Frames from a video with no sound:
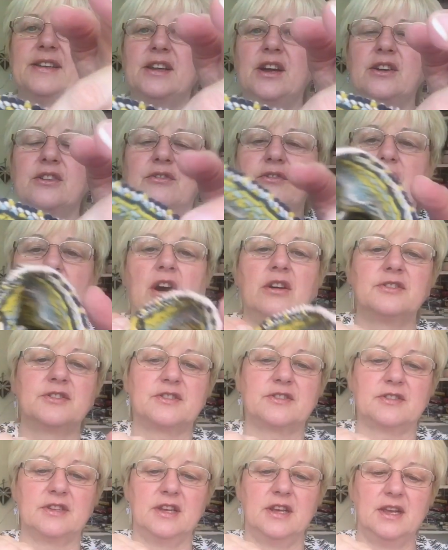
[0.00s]

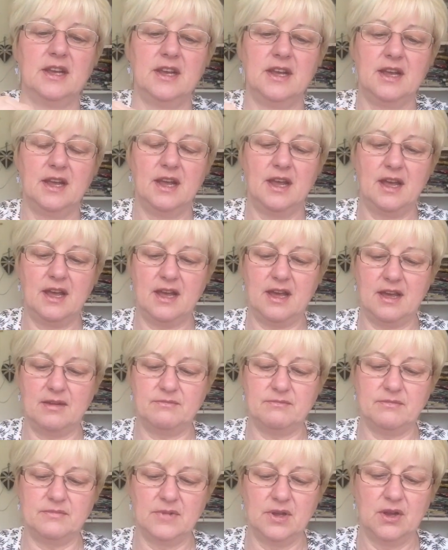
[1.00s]
across,
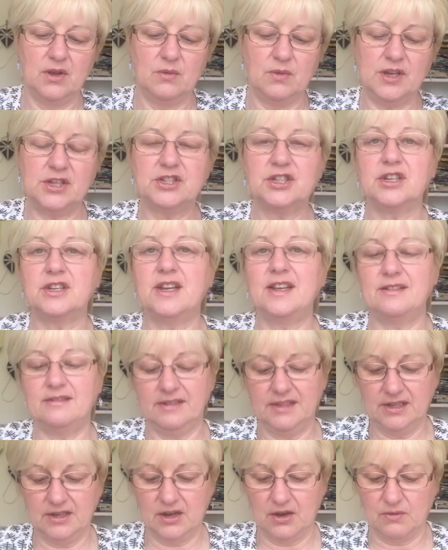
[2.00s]
which
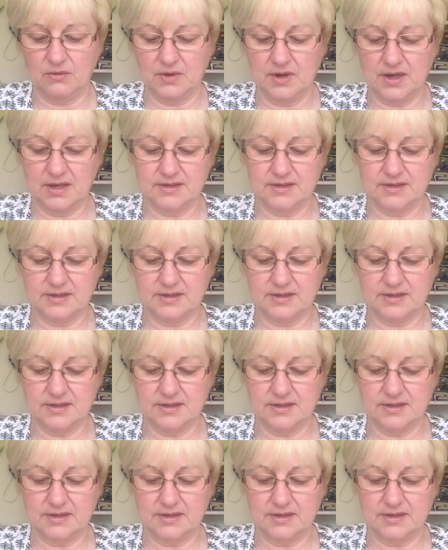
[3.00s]
you know,